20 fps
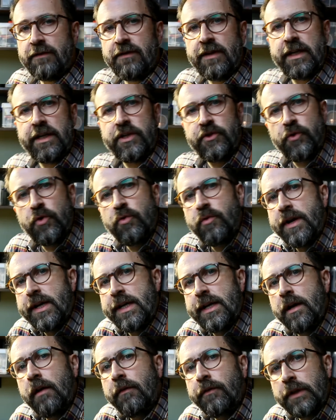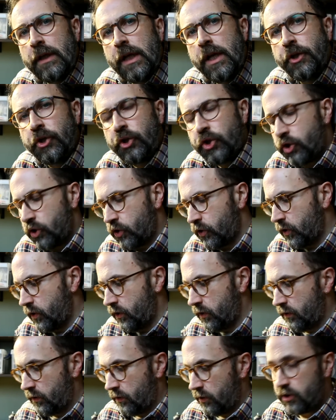it? It's already after lunch.
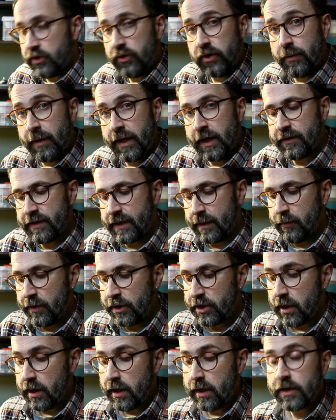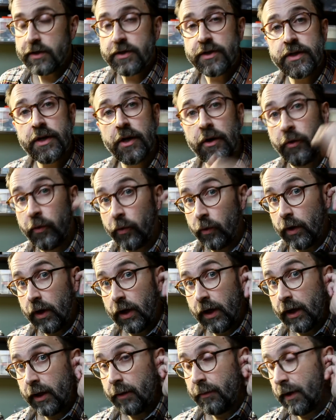Tuna mayo sandwich. So
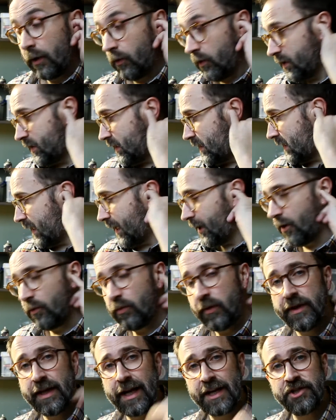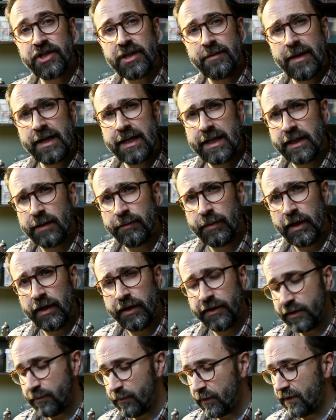I wanted to get on with actually making the
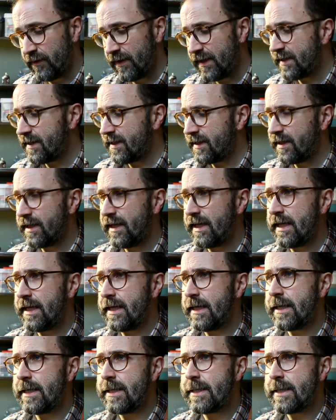plant, but this is the